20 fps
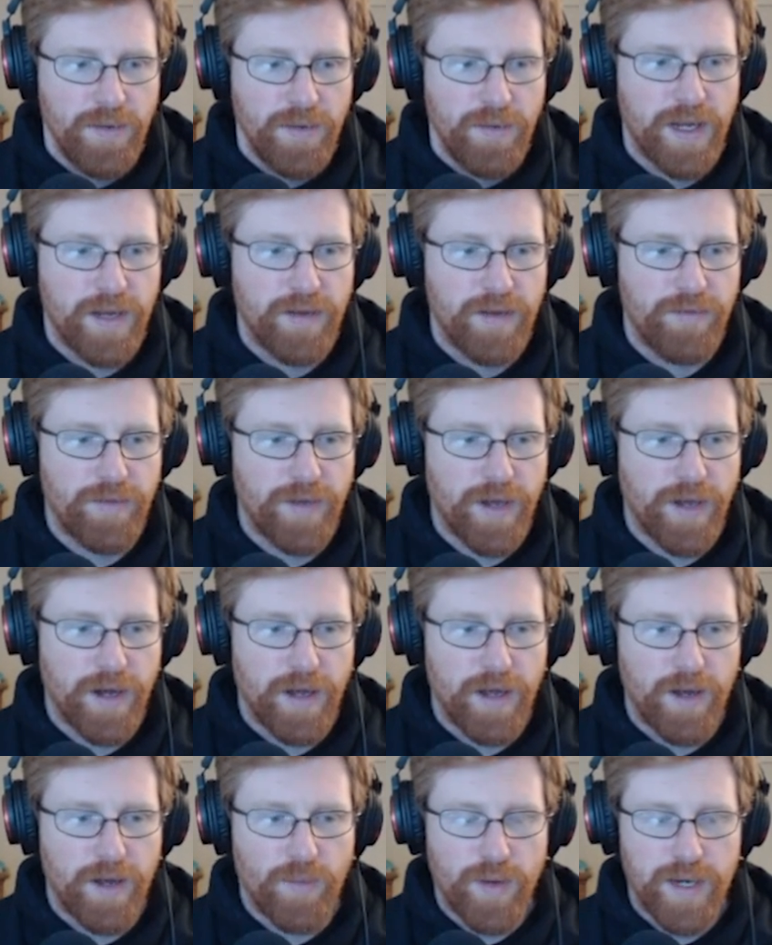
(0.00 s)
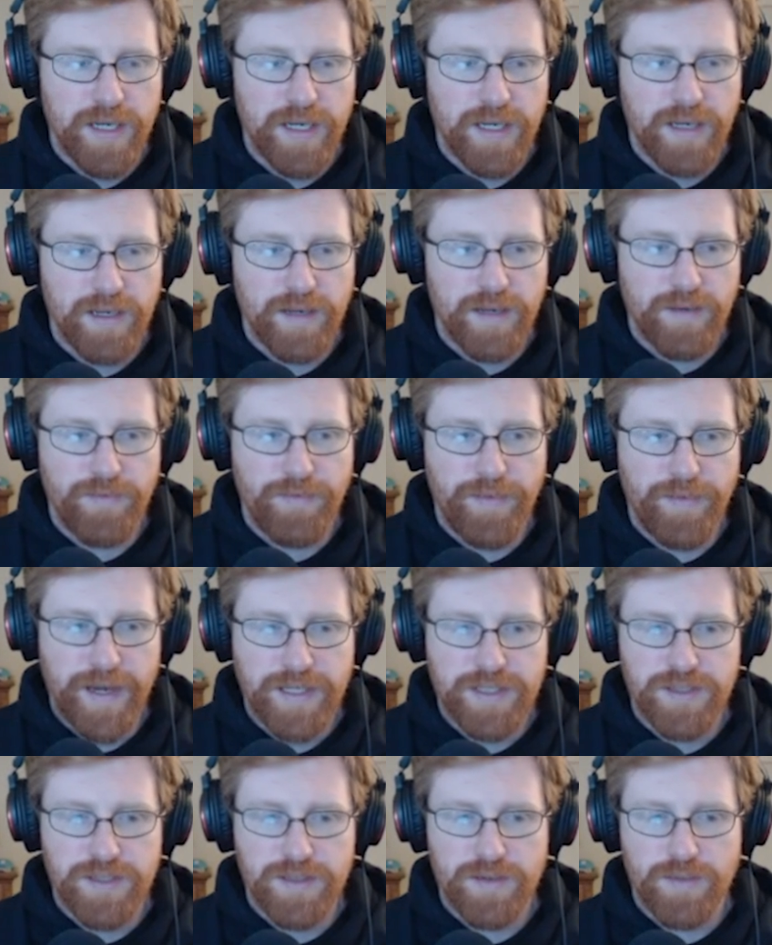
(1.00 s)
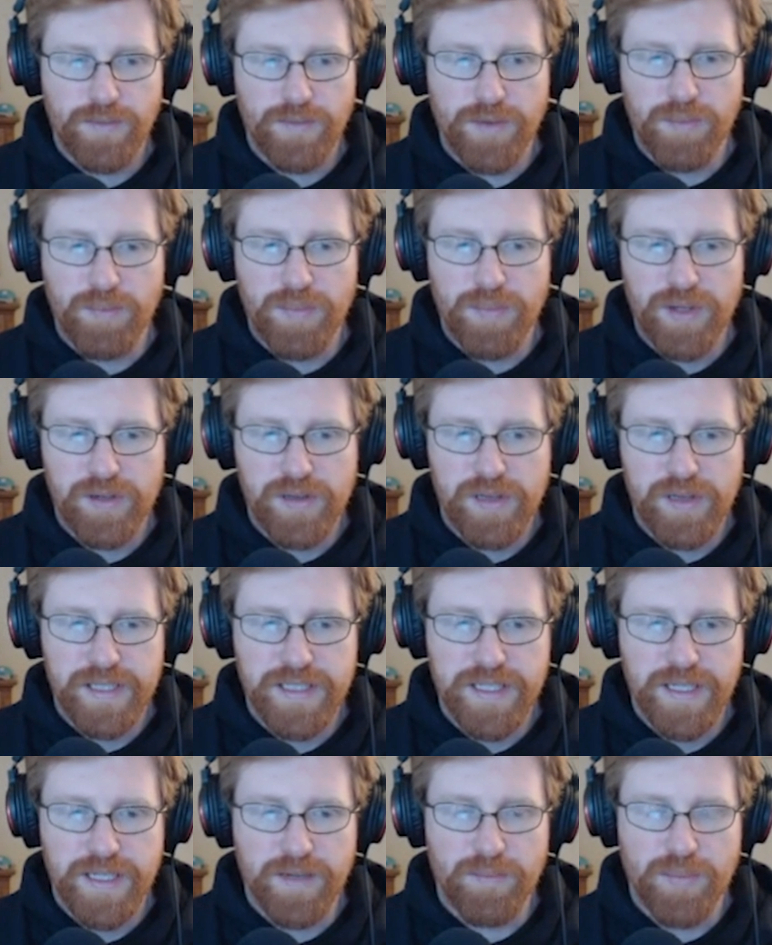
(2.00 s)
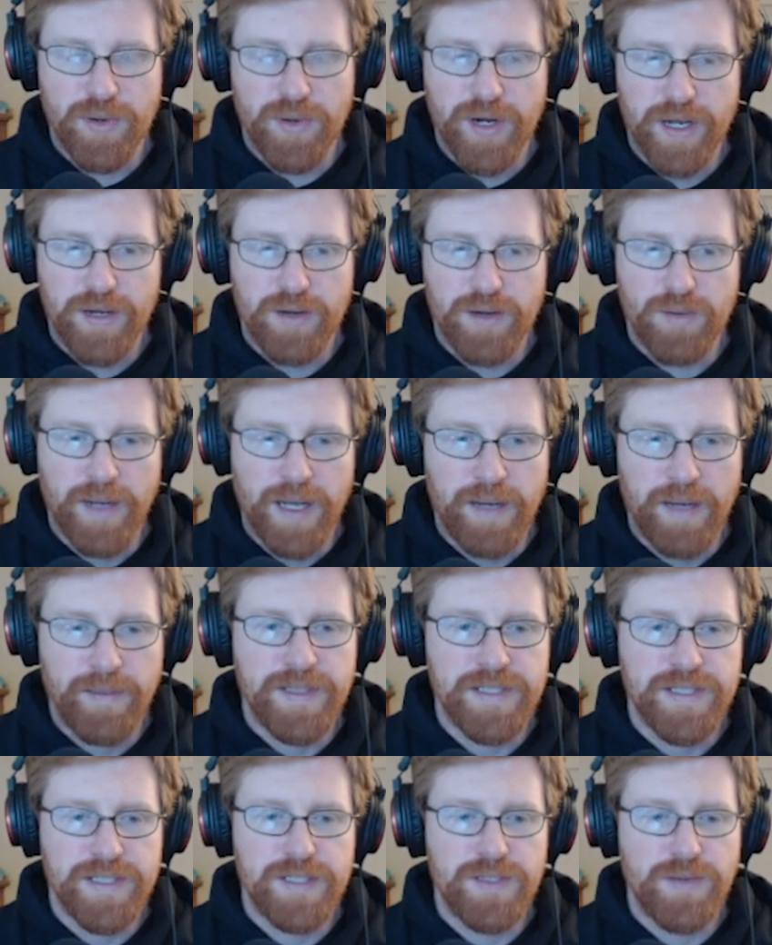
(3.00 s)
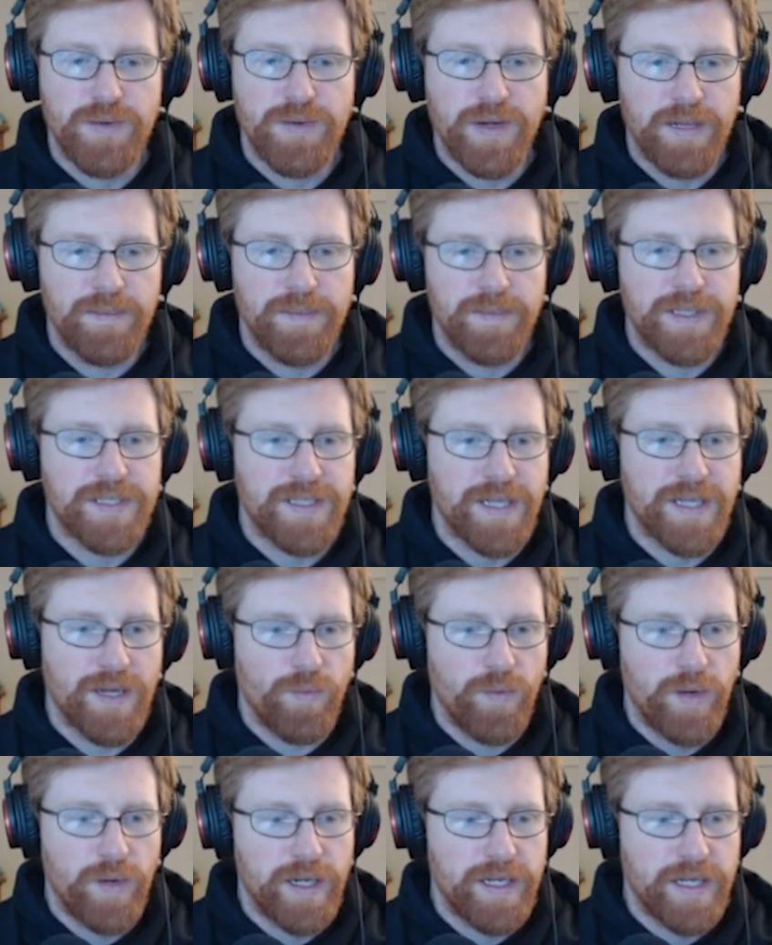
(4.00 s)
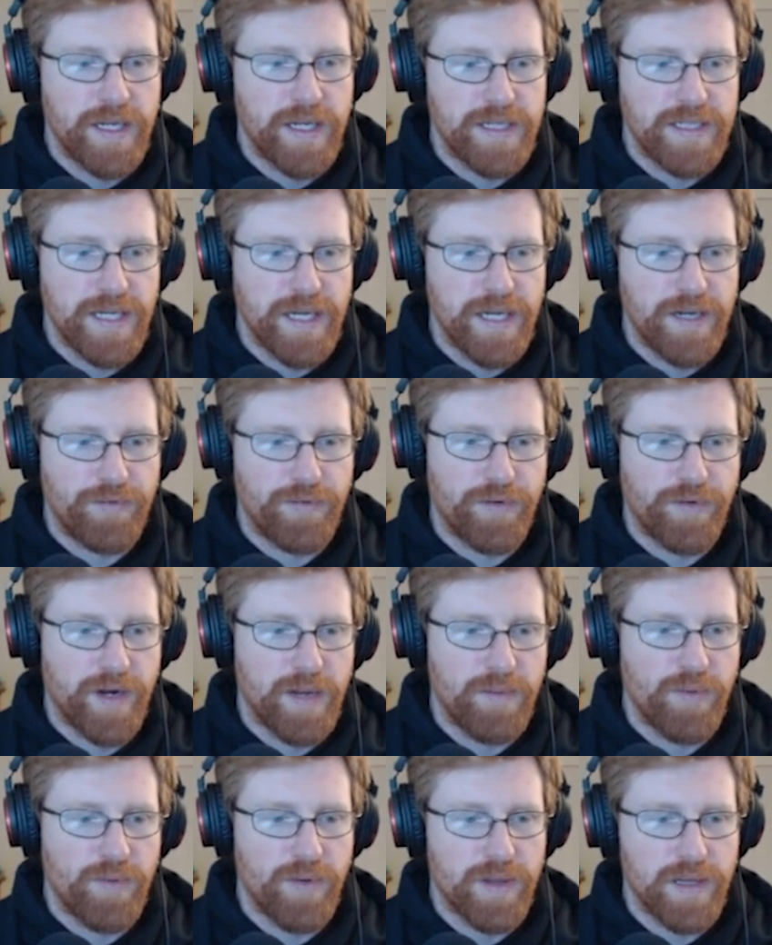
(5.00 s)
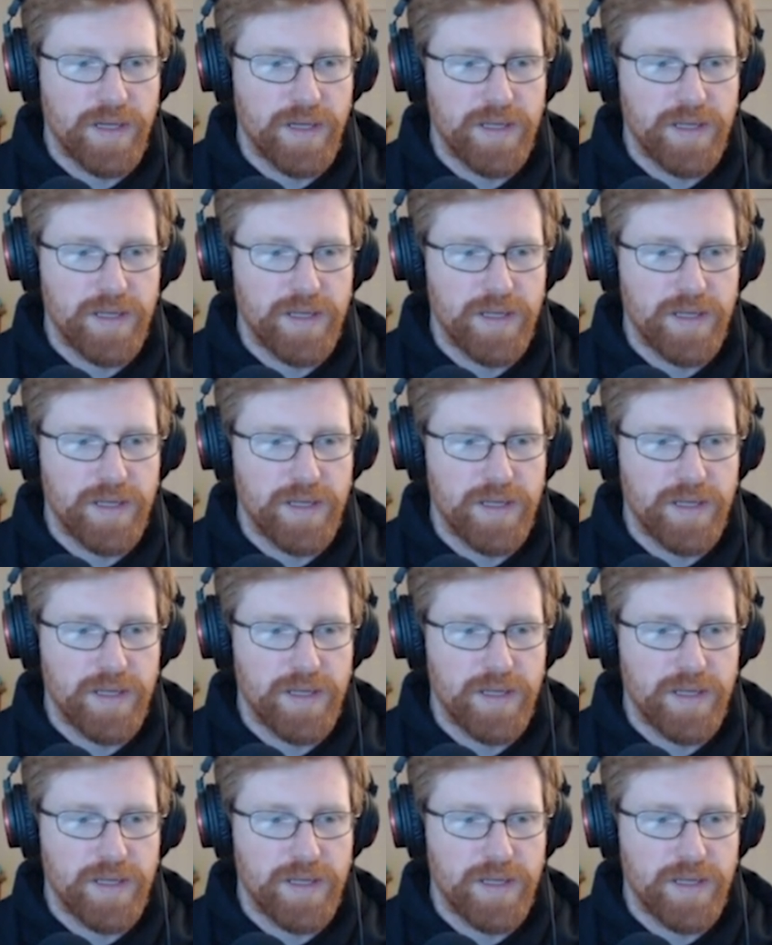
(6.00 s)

We have uh, one vector with Bill Clinton and Barack Obama as the two elements, and one data frame with a